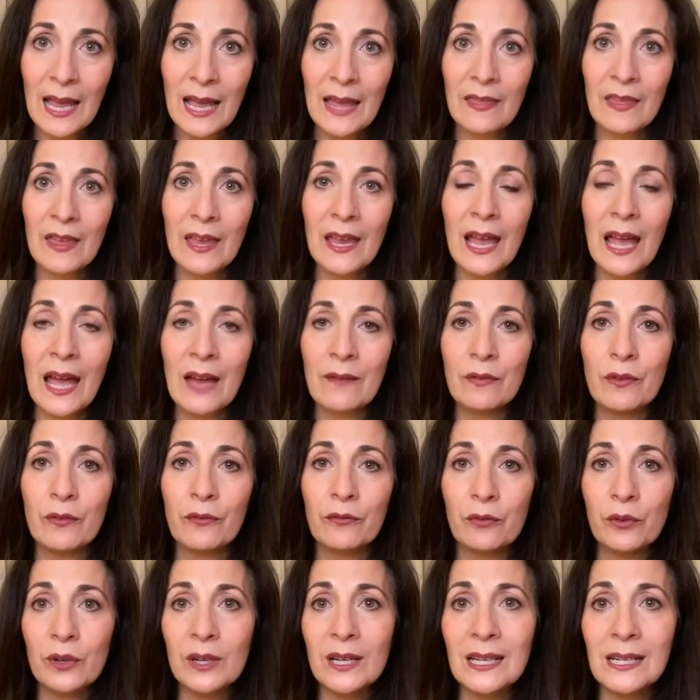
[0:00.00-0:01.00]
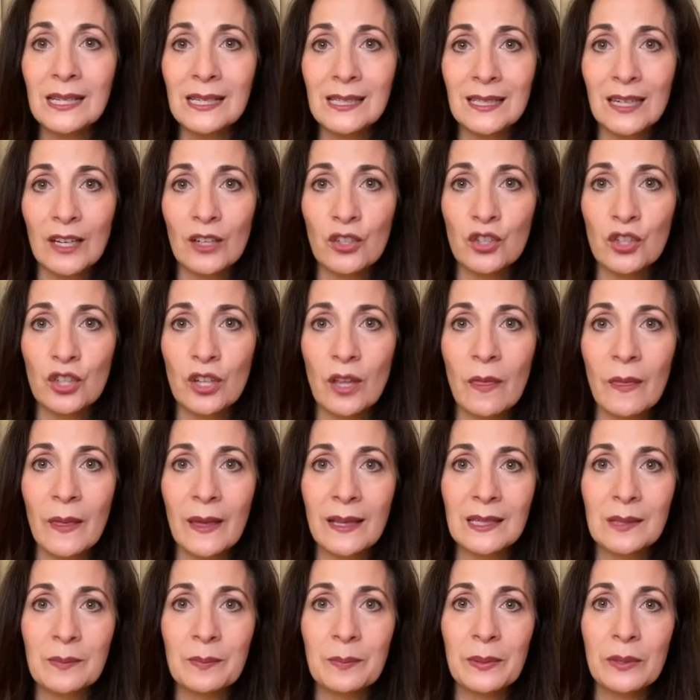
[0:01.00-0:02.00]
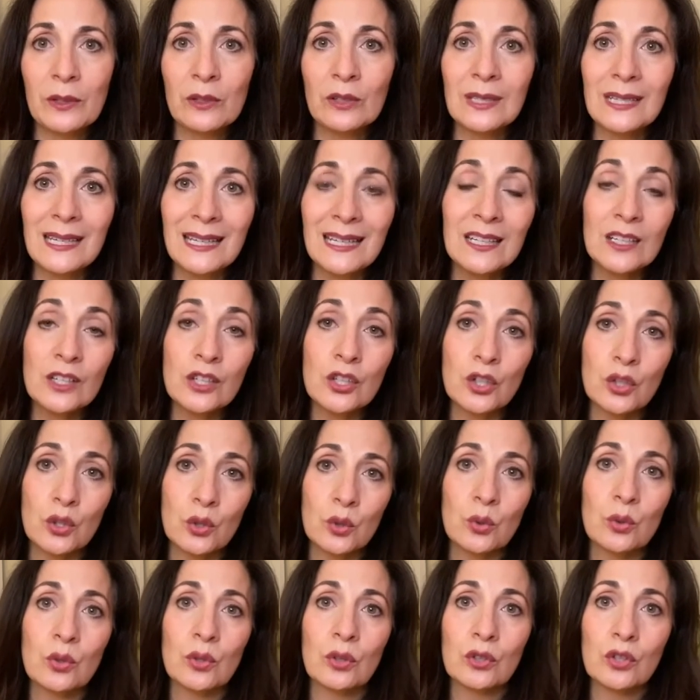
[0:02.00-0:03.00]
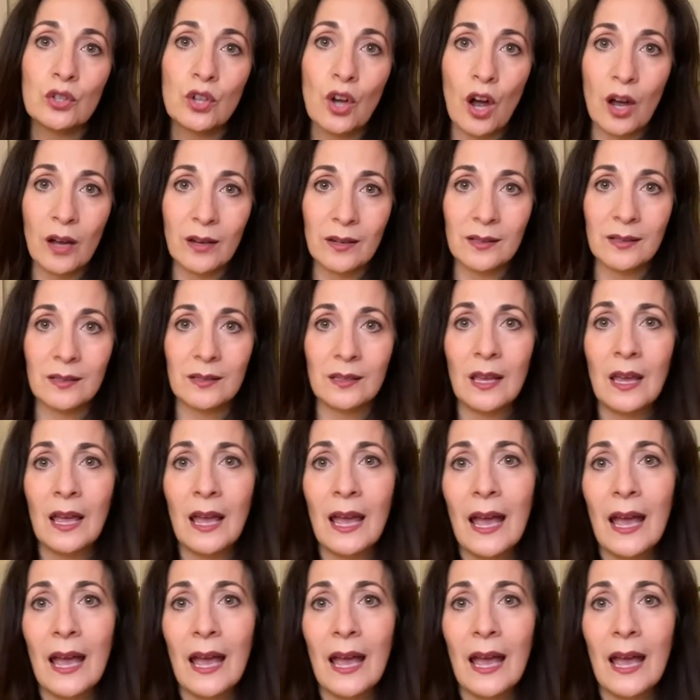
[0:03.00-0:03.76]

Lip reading: they have a free extension that's built into Google Docs,